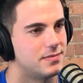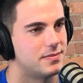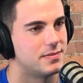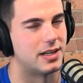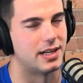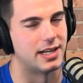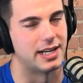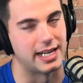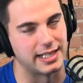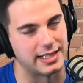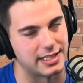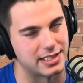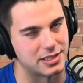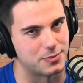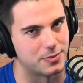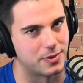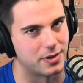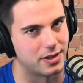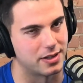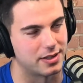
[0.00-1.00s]
I hate this
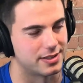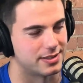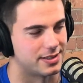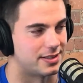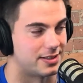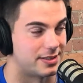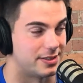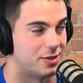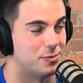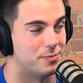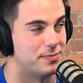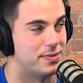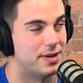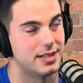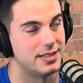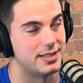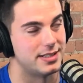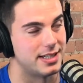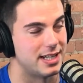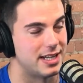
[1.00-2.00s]
word because it's so
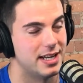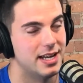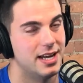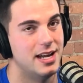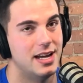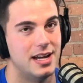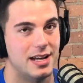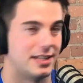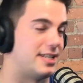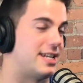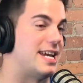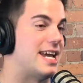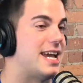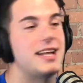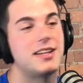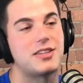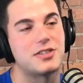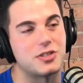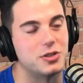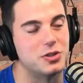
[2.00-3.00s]
buzzy,
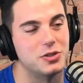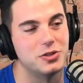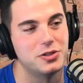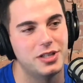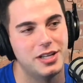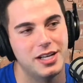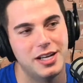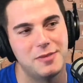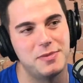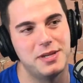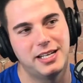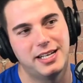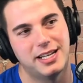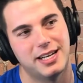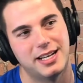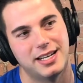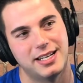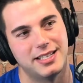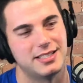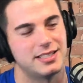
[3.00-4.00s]
canceled
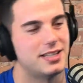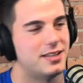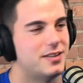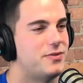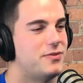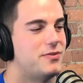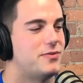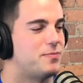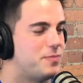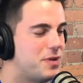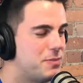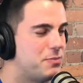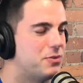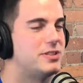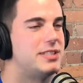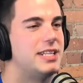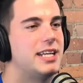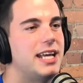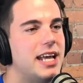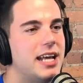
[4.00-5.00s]
because of people
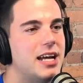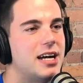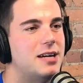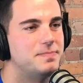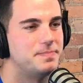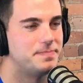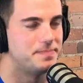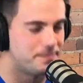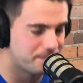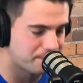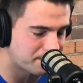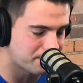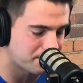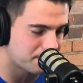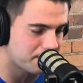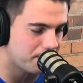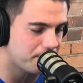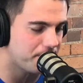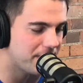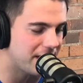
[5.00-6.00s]
digging up
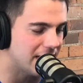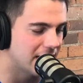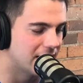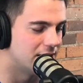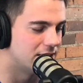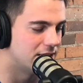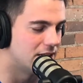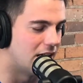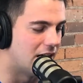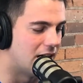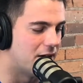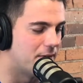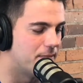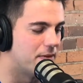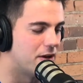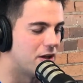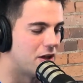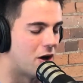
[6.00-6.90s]
a